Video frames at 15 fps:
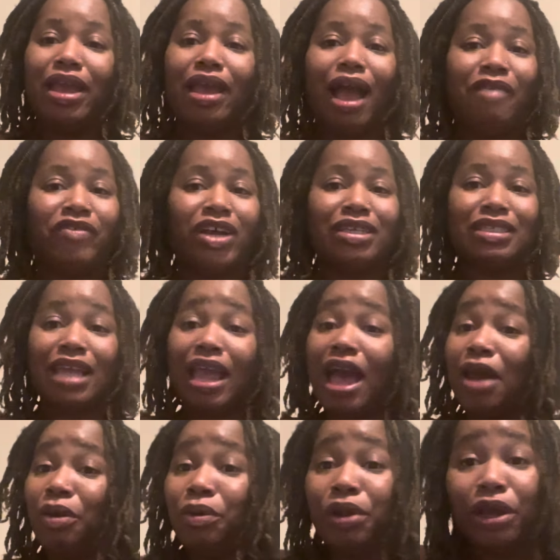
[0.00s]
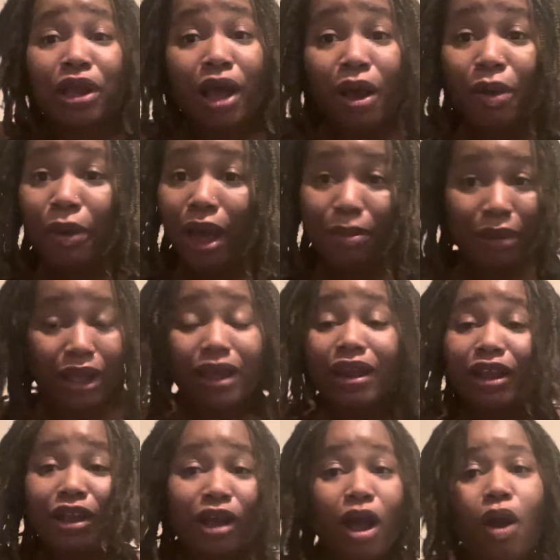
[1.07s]
If I say I don't want to go, I'm not going to
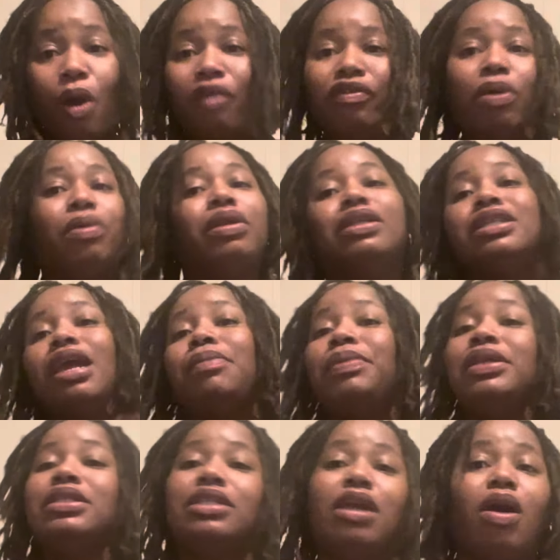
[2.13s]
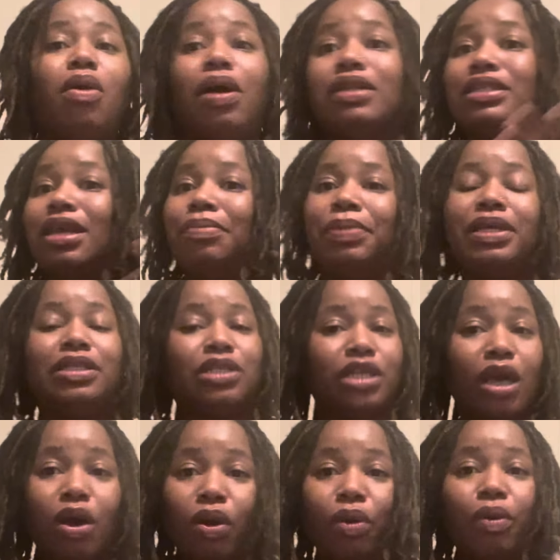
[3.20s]
go. If I want to take PTO, I take
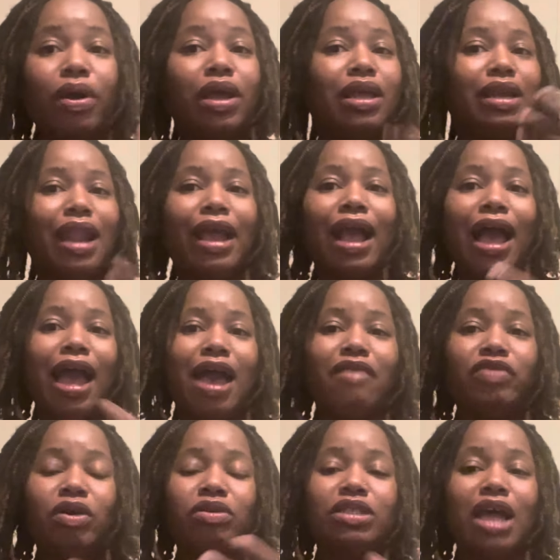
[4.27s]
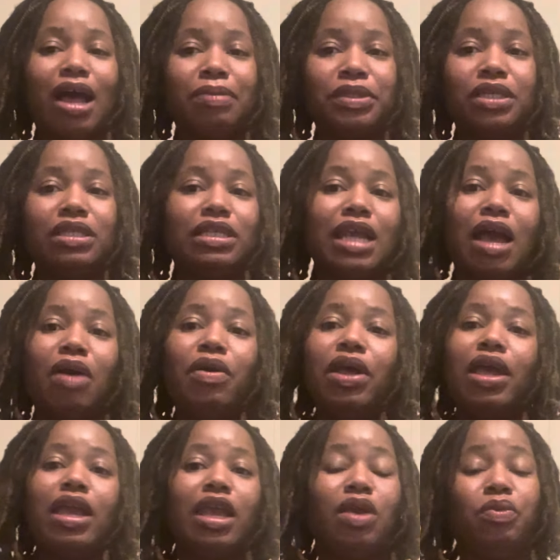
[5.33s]
PTO. Like, I have those options now.
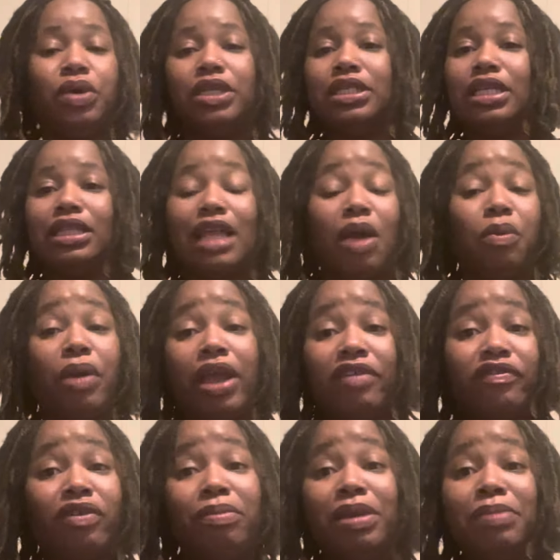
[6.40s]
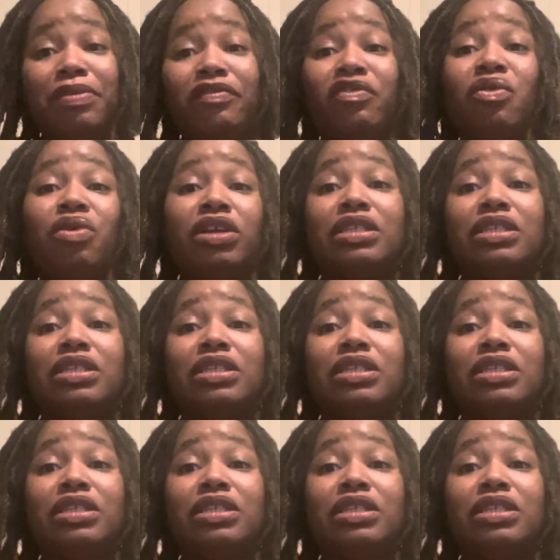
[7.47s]
It wasn't that way for me before.